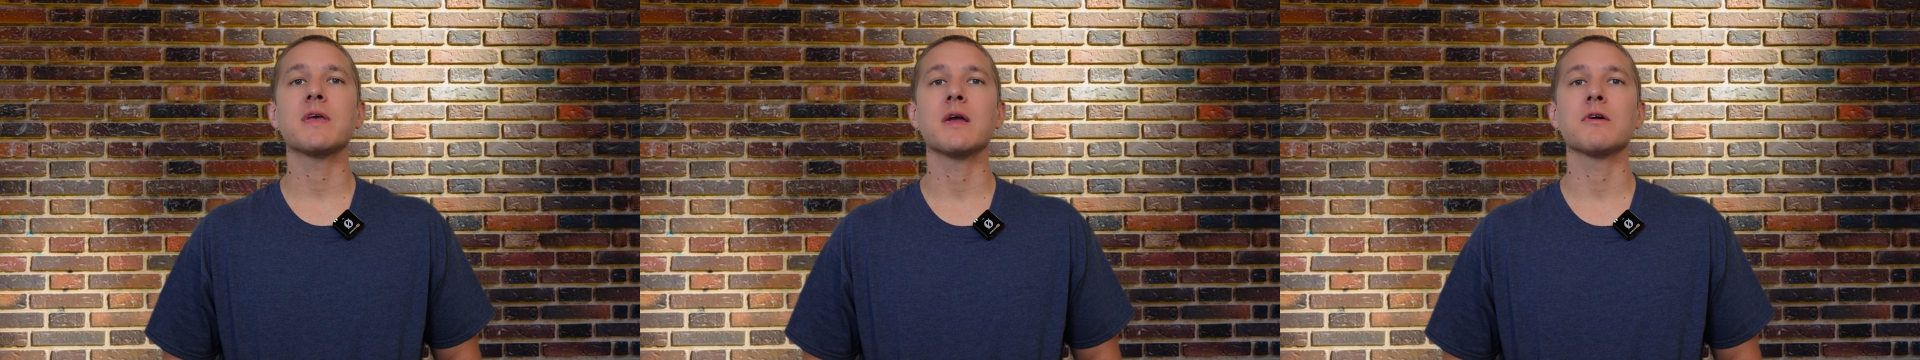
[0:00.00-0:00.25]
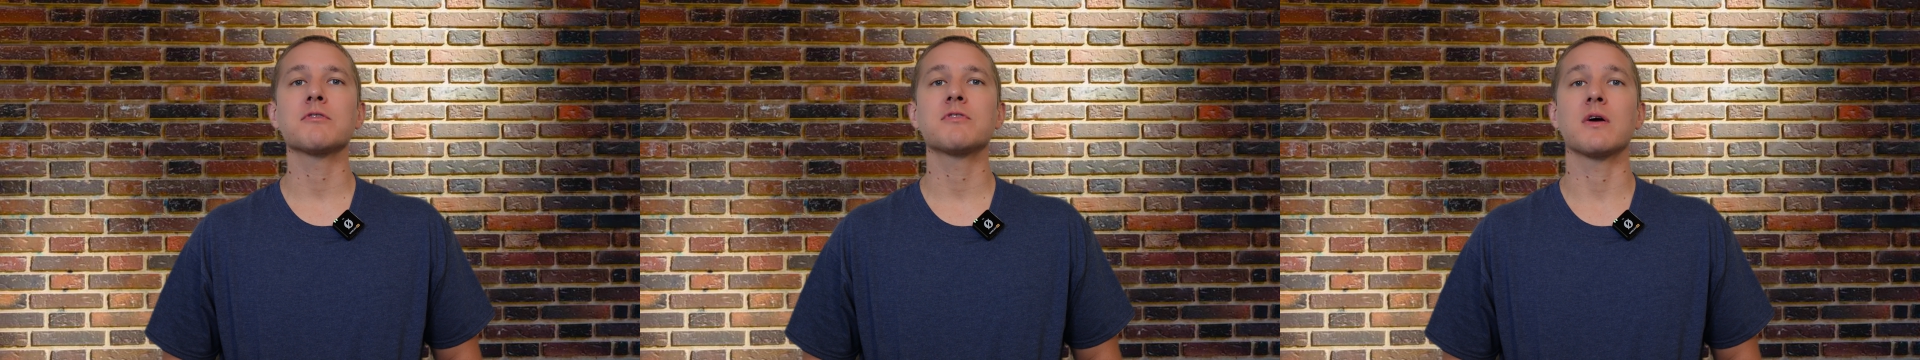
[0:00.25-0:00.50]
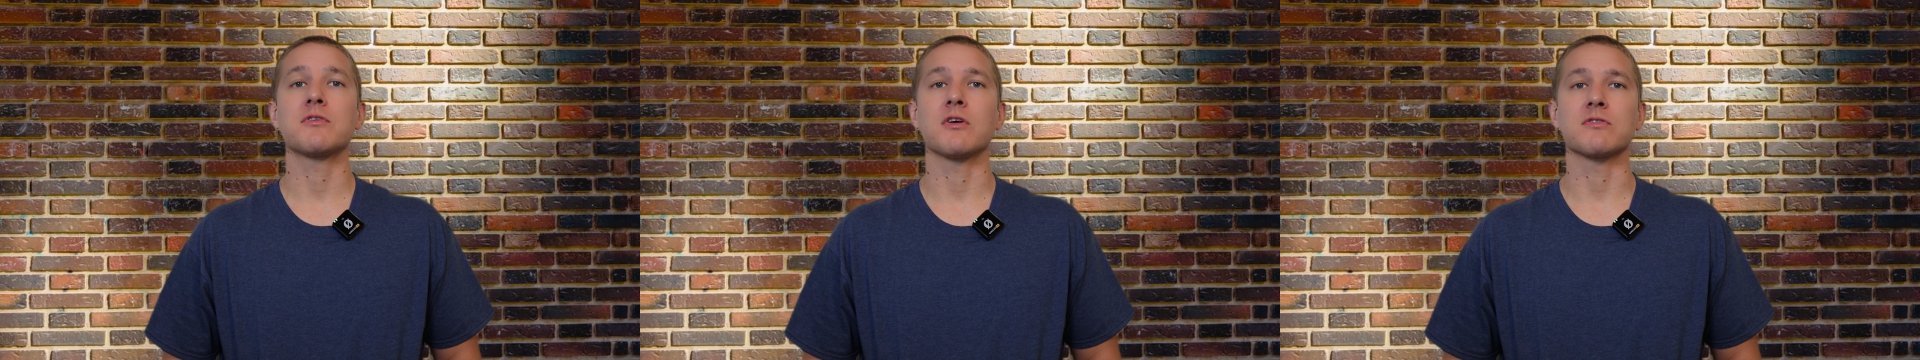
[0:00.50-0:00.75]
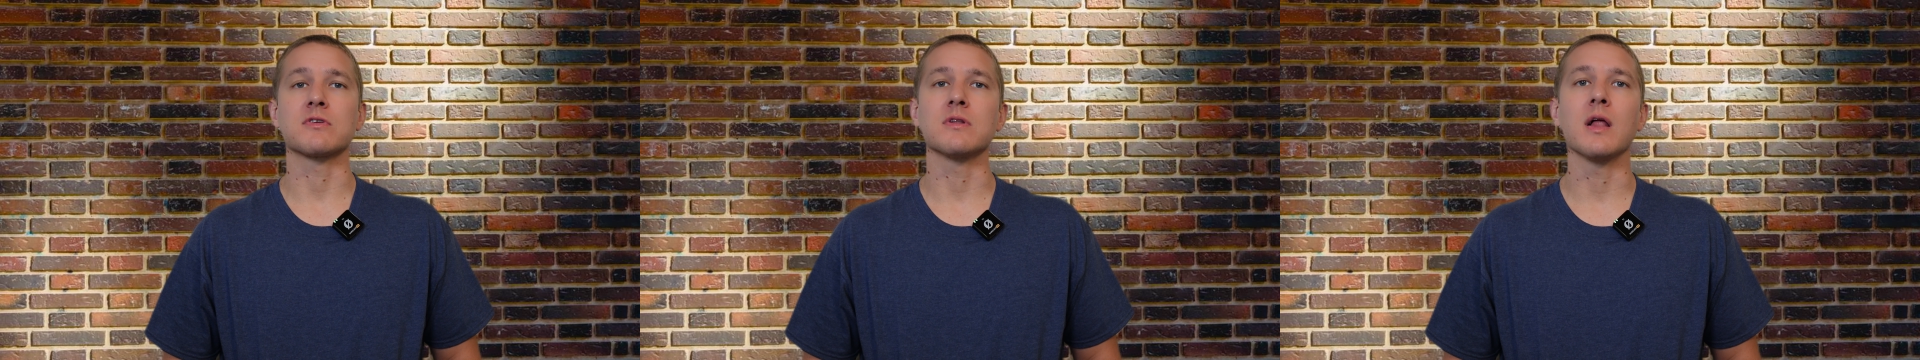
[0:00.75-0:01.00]
gear such
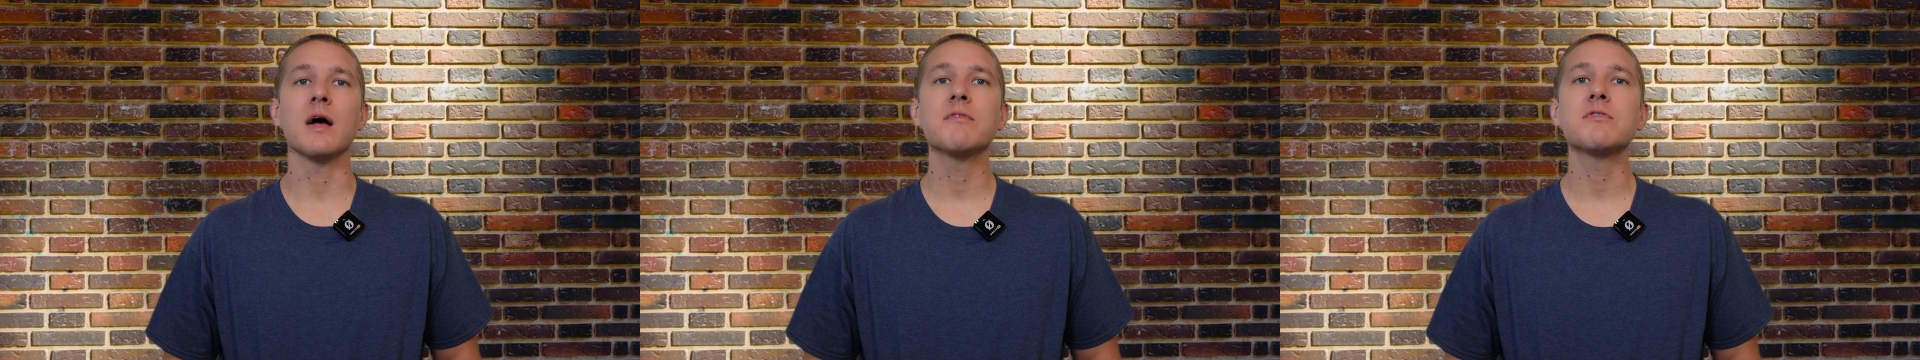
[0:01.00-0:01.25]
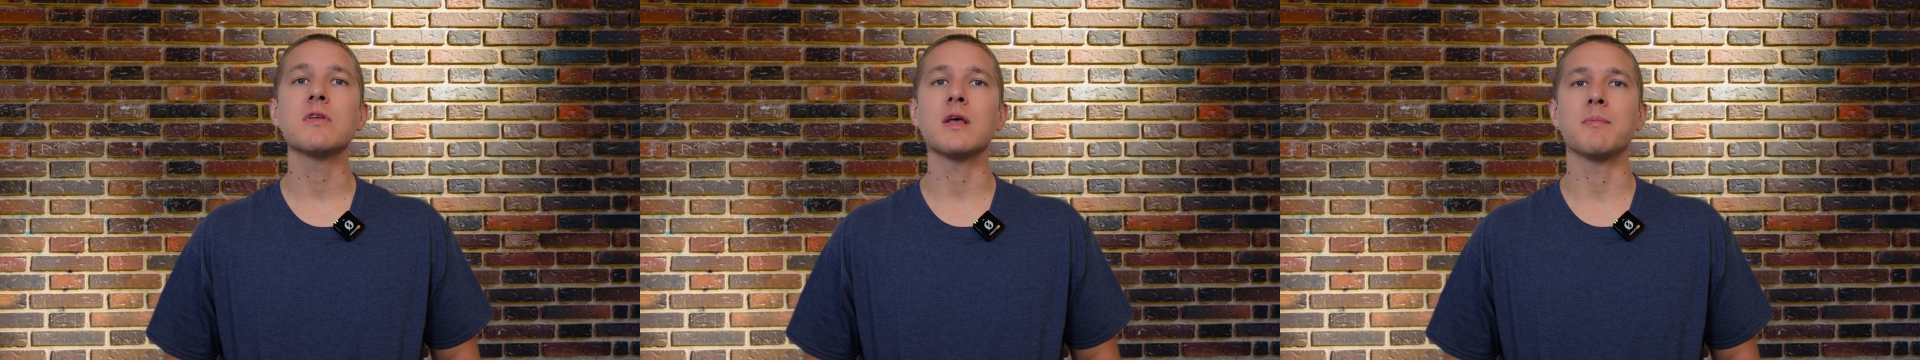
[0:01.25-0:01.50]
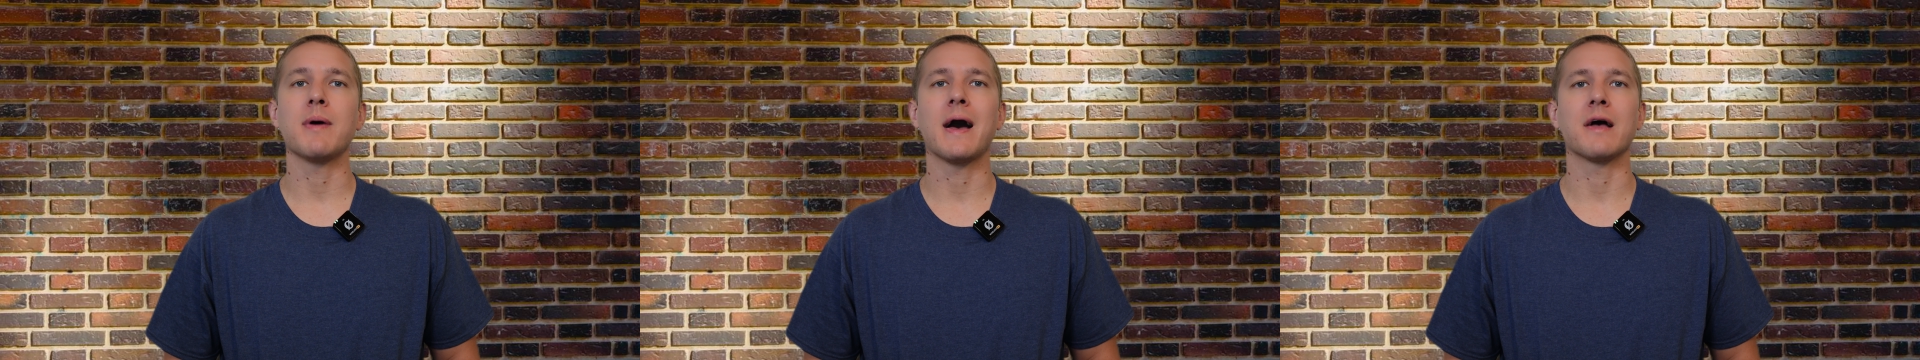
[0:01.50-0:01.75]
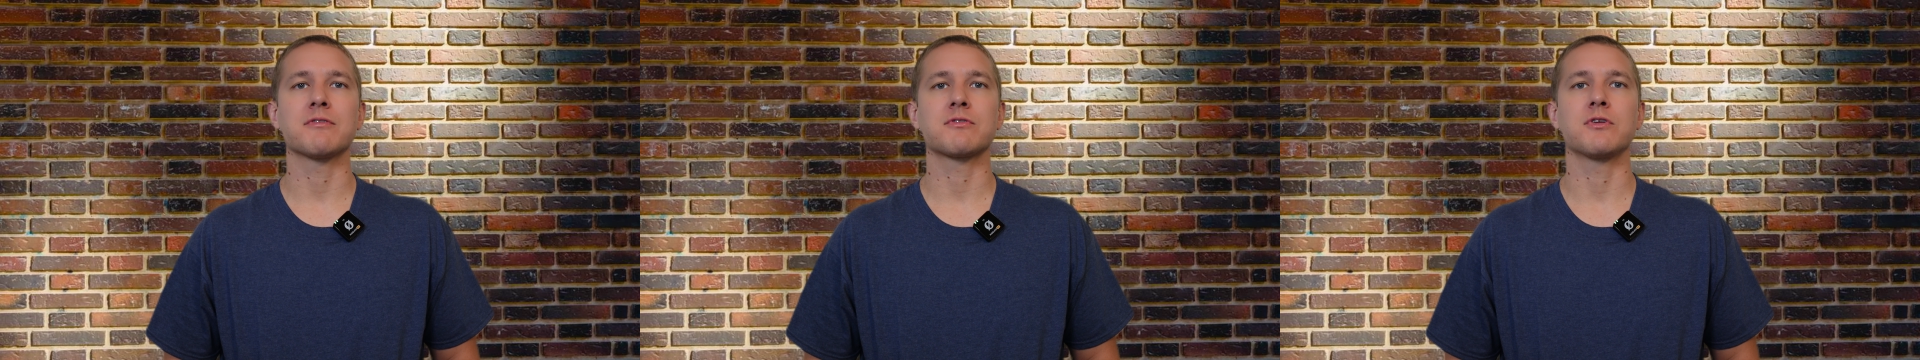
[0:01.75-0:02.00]
as gloves and
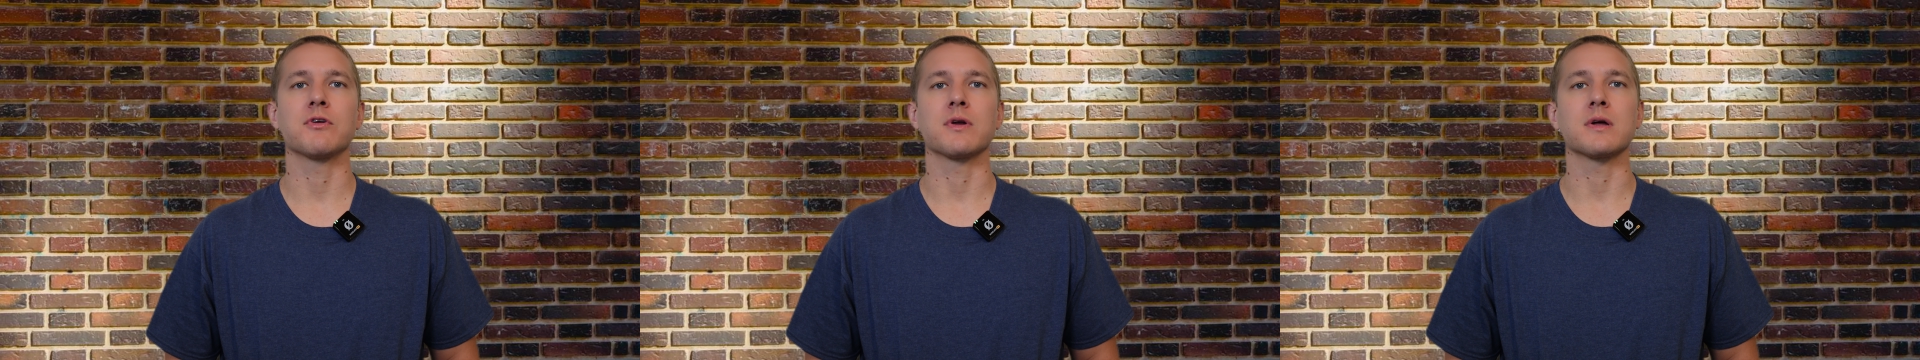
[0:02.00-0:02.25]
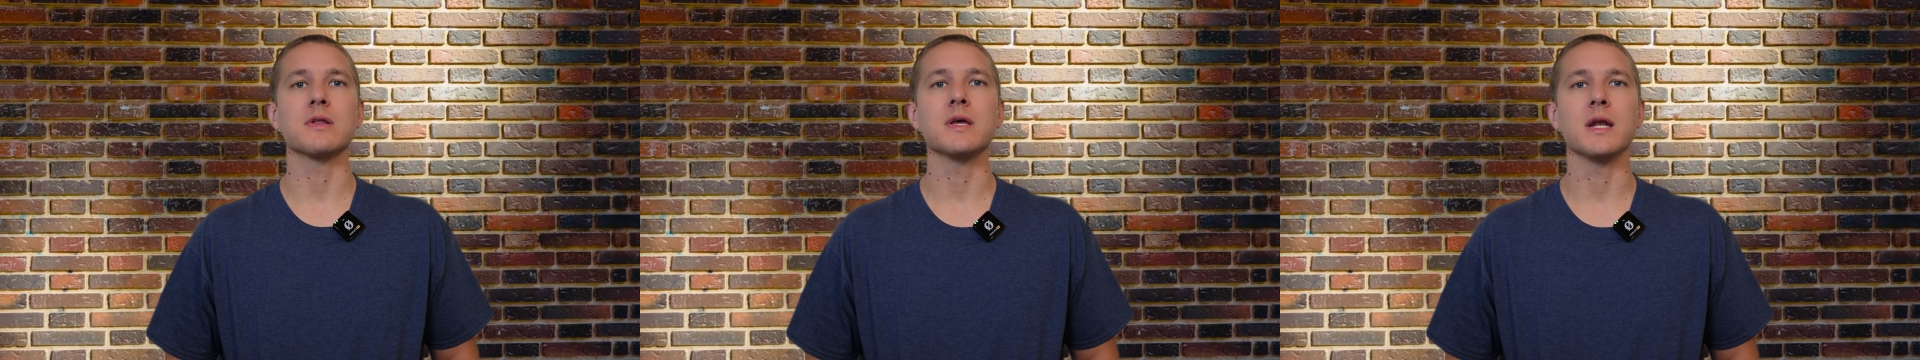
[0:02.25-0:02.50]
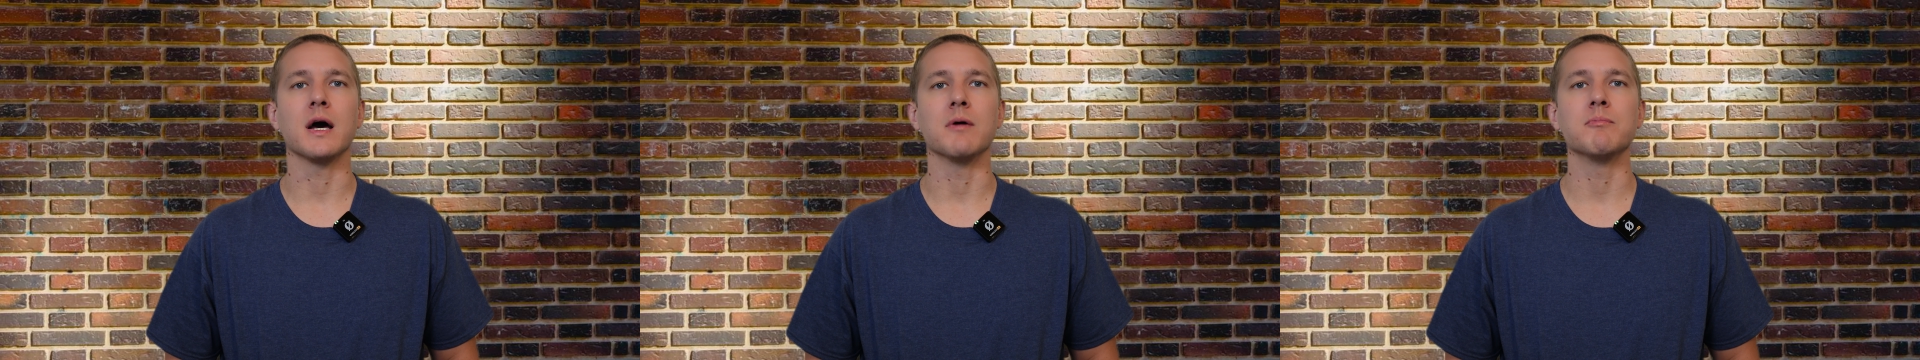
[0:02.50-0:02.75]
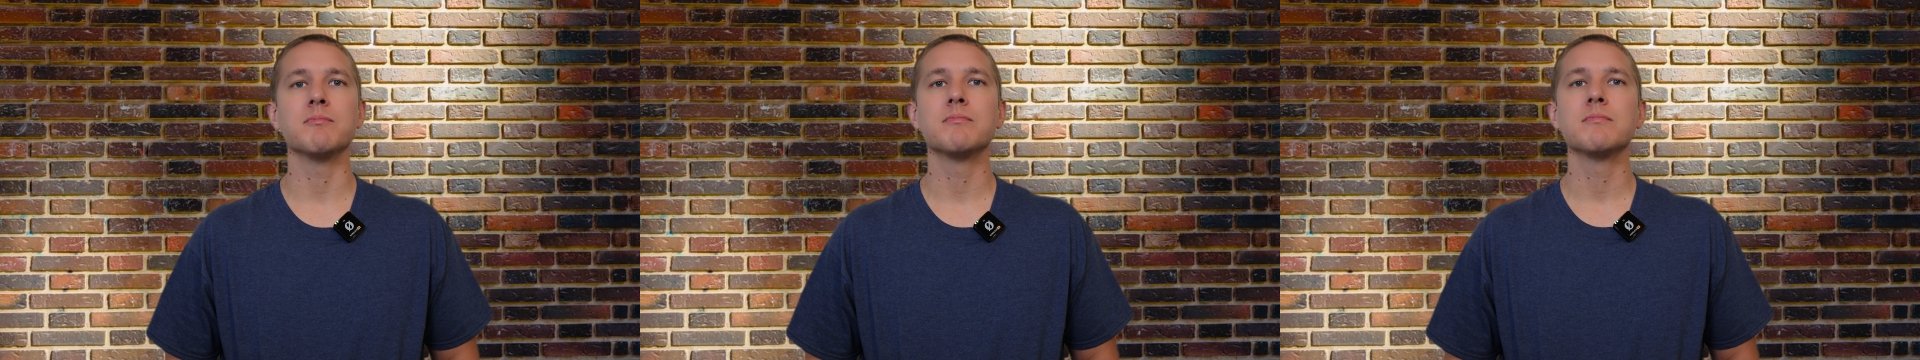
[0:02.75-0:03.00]
masks during cleanup.